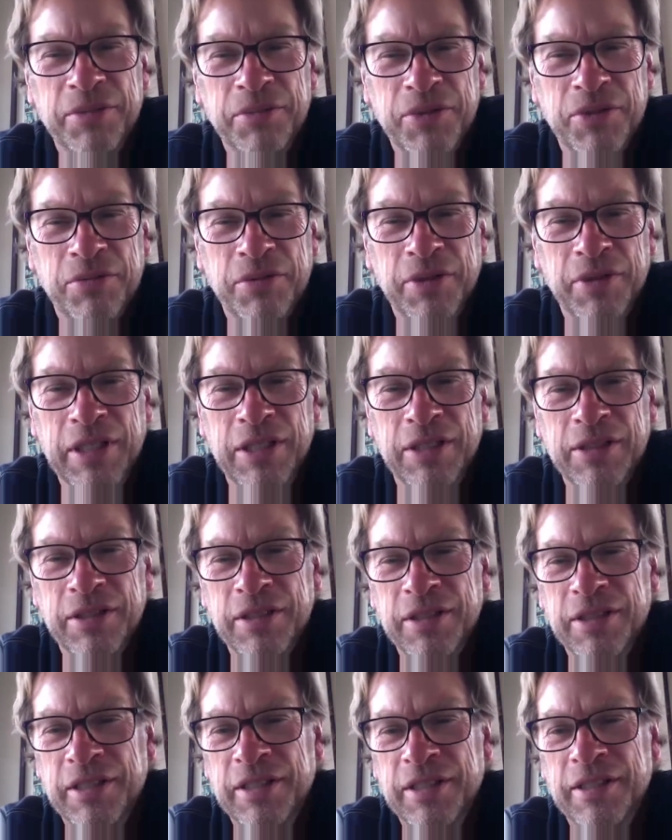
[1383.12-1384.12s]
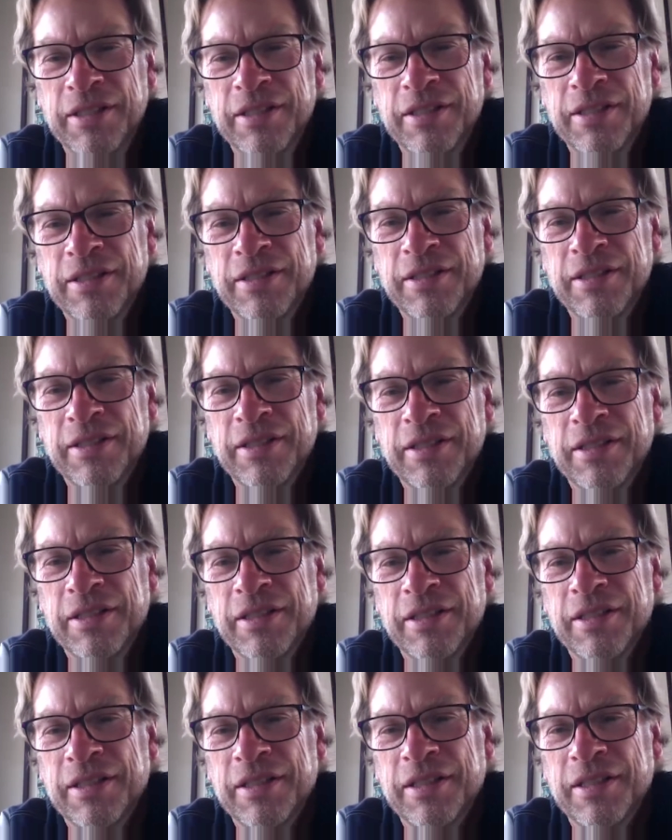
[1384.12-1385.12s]
was really good.
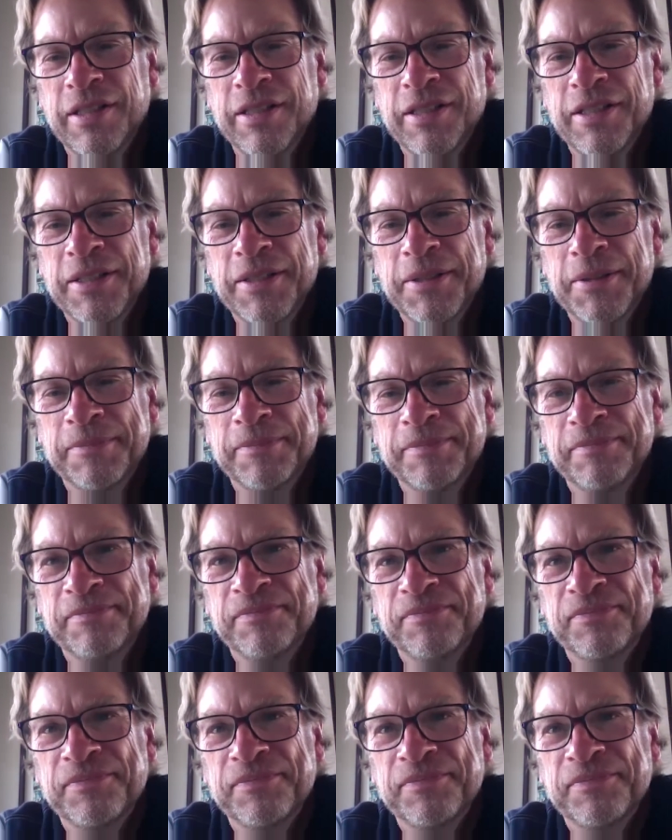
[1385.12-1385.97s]
Well,